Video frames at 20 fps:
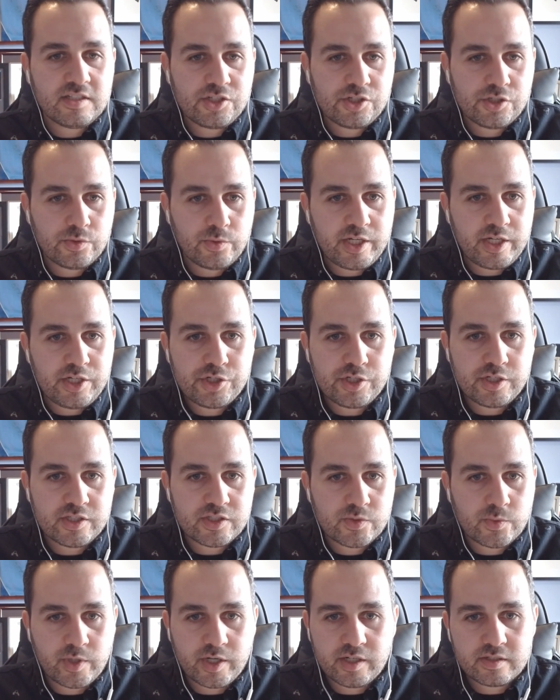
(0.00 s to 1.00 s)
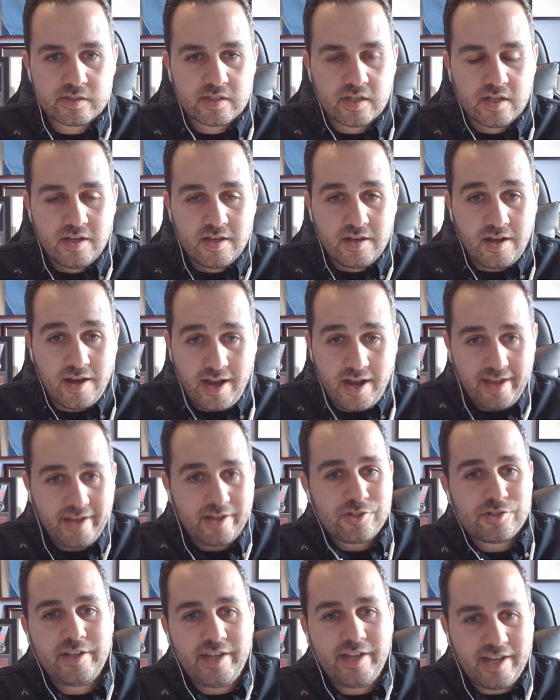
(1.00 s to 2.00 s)
situations. Whereas I
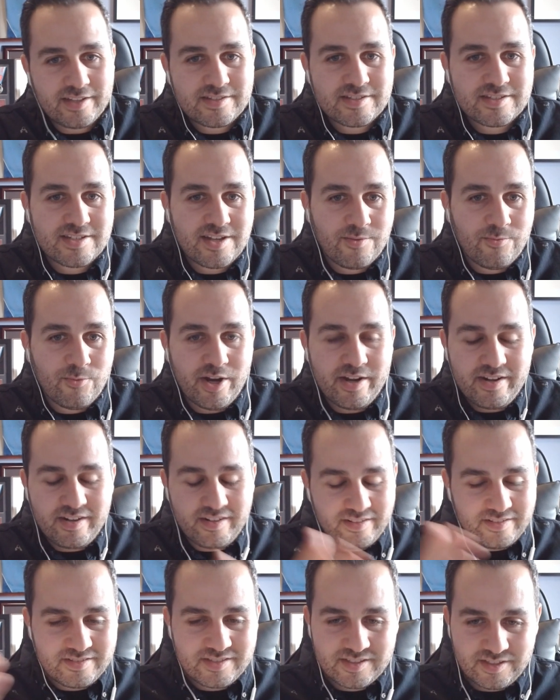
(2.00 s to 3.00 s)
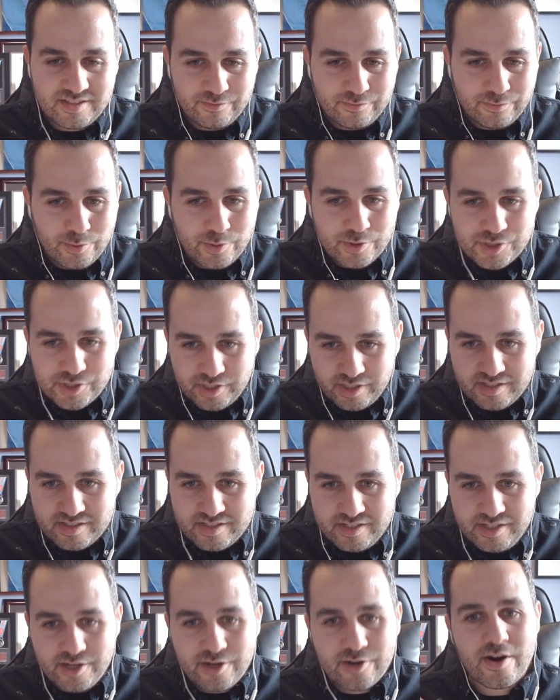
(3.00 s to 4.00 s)
actually had someone, and it's unfortunate,
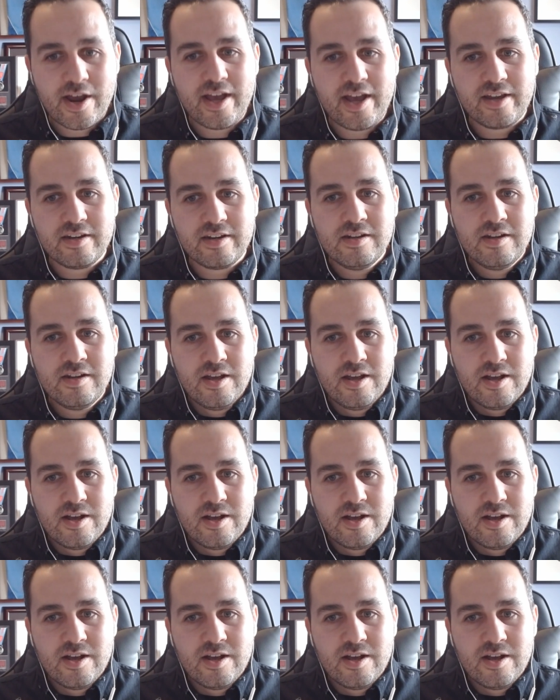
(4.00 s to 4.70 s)
it's year end